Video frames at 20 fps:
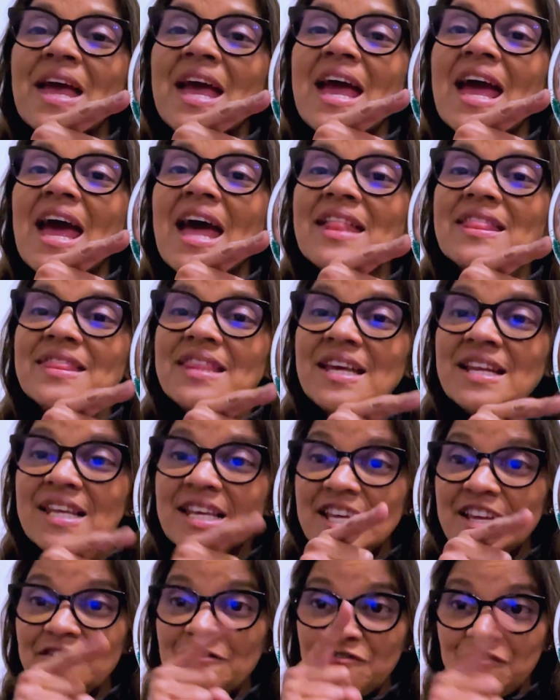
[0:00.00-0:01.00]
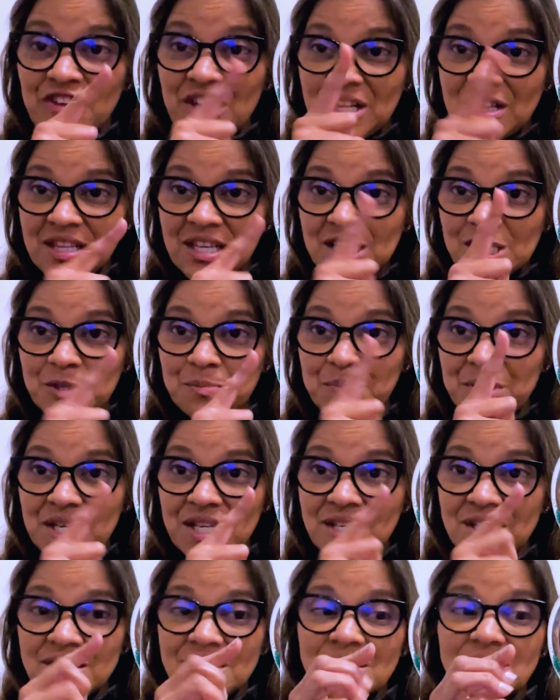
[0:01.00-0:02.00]
and then he can feel that spinning
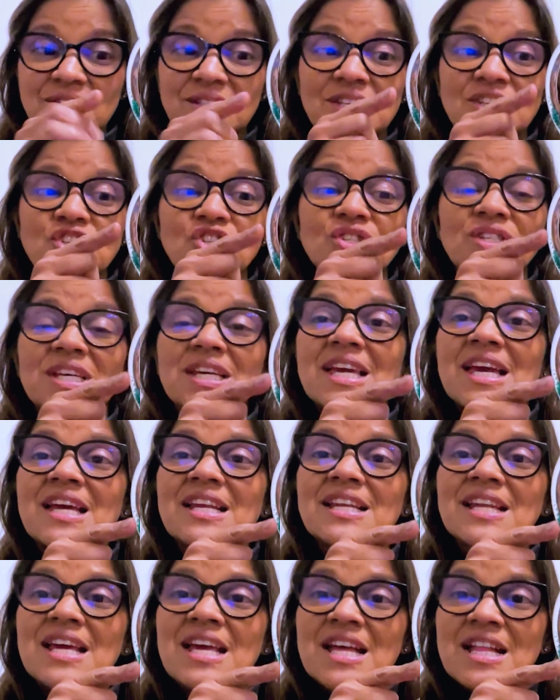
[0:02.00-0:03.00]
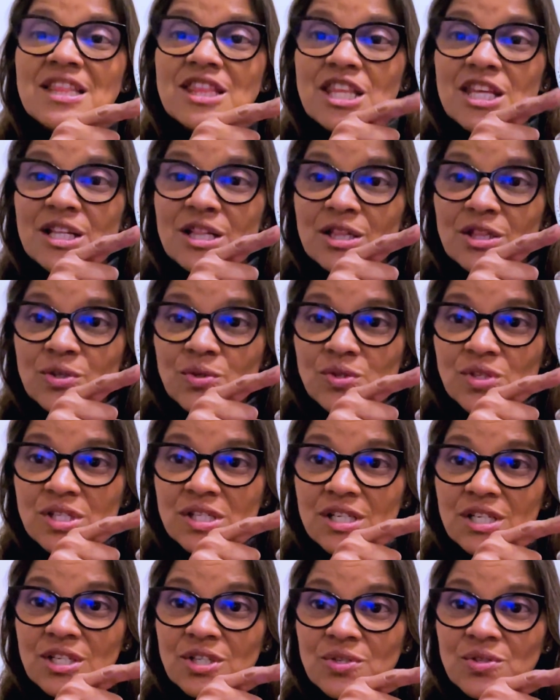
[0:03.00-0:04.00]
sensation again till those
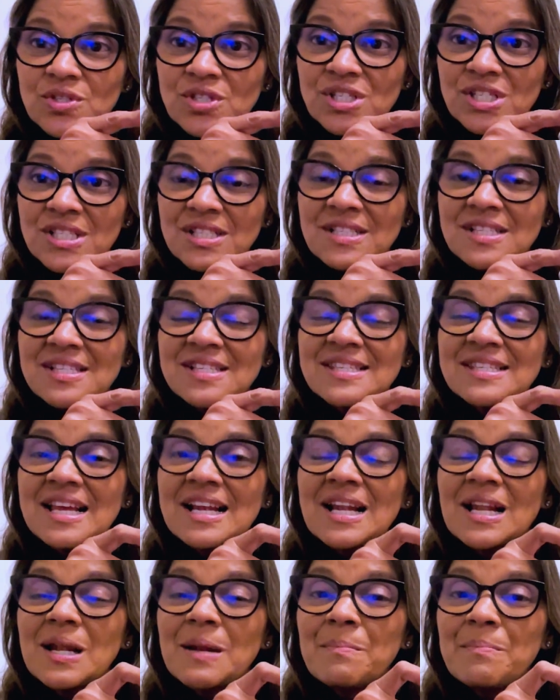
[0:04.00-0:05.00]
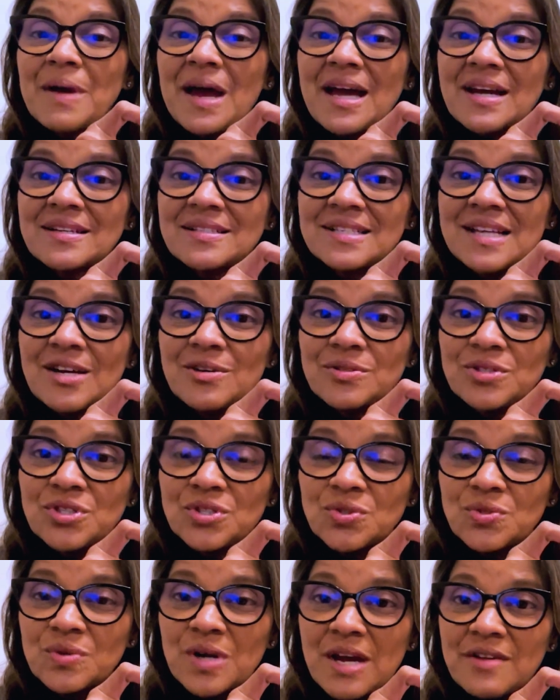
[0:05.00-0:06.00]
little crystals settle back down to
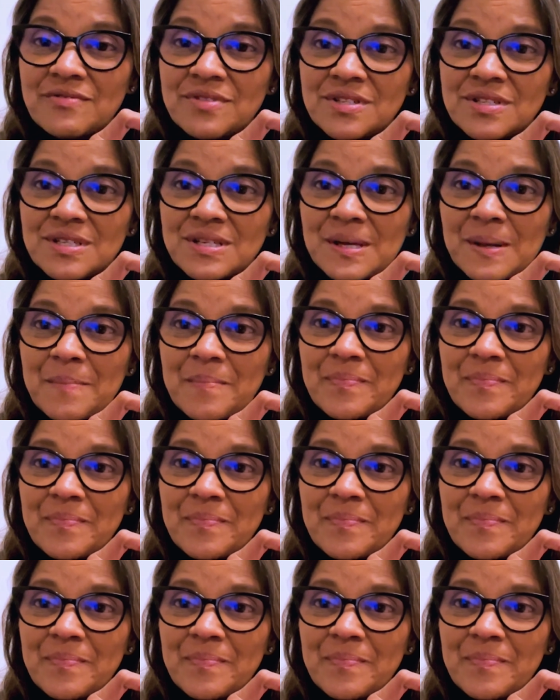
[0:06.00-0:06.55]
gravity.